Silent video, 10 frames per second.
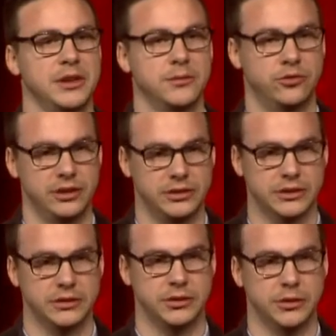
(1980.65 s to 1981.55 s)
feet of
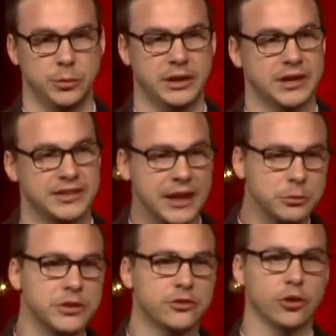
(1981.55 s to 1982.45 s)
Jesus to you?" Because
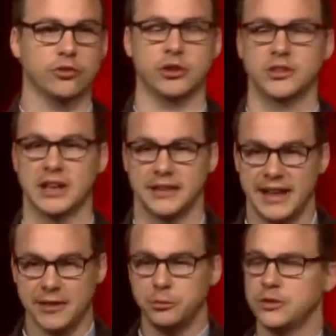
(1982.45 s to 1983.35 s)
that's what the church looks like.
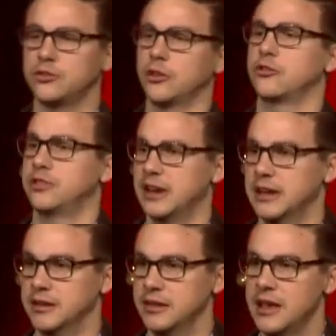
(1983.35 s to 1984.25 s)
That's what the church
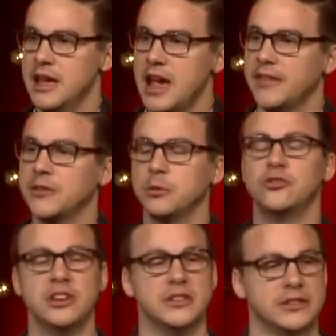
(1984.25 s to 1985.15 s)
does. And that's
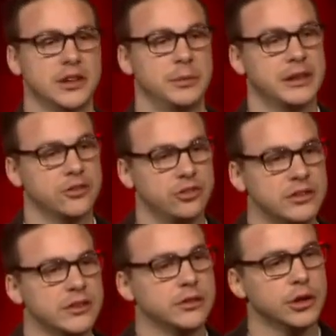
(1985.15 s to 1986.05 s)
what Jesus did, because
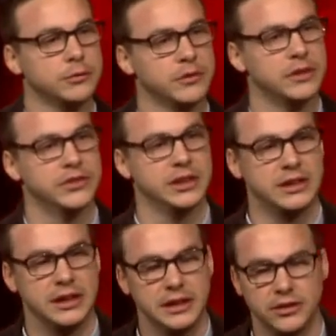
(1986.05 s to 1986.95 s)
Jesus looked for the
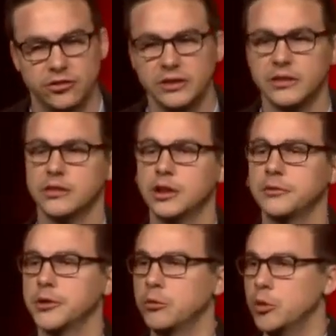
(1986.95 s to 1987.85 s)
Zacchaeus. Jesus
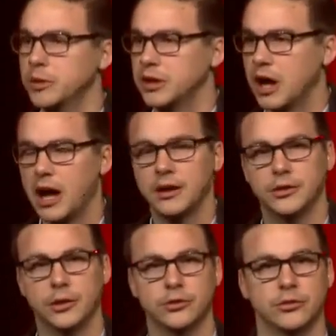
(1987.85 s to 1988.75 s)
looked for the woman caught in
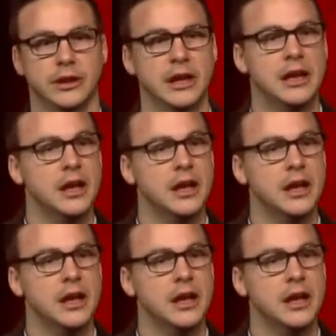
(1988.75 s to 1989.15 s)
adultery.